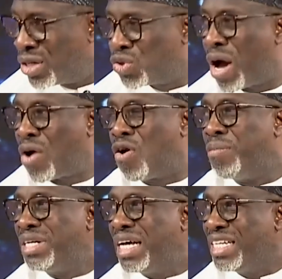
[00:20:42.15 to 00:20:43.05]
to
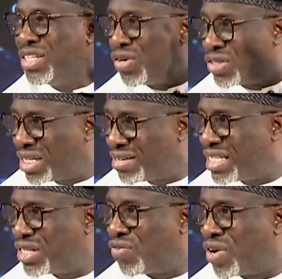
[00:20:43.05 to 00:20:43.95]
accommodate the
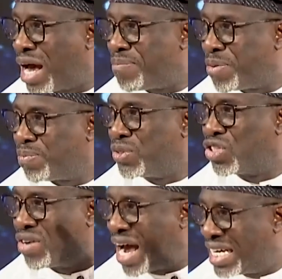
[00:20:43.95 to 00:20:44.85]
idiosyncrasies of other people's
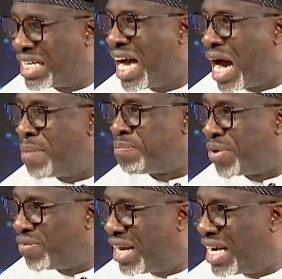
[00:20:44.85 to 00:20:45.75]
rights and
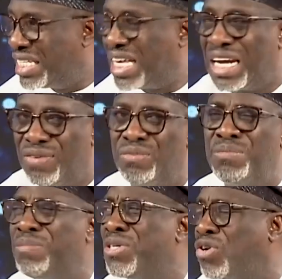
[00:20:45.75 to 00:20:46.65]
privileges and even
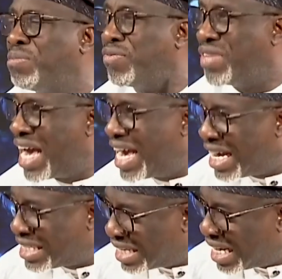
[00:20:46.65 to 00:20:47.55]
maybe some of their
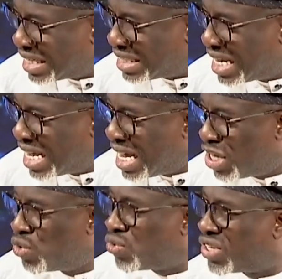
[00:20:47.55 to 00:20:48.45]
excess.
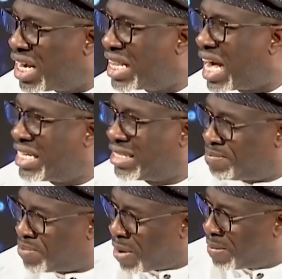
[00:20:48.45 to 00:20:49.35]
You say that is a
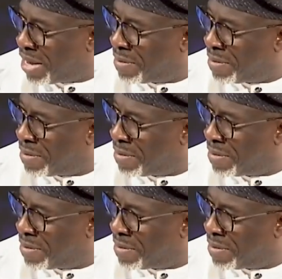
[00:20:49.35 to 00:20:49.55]
problem.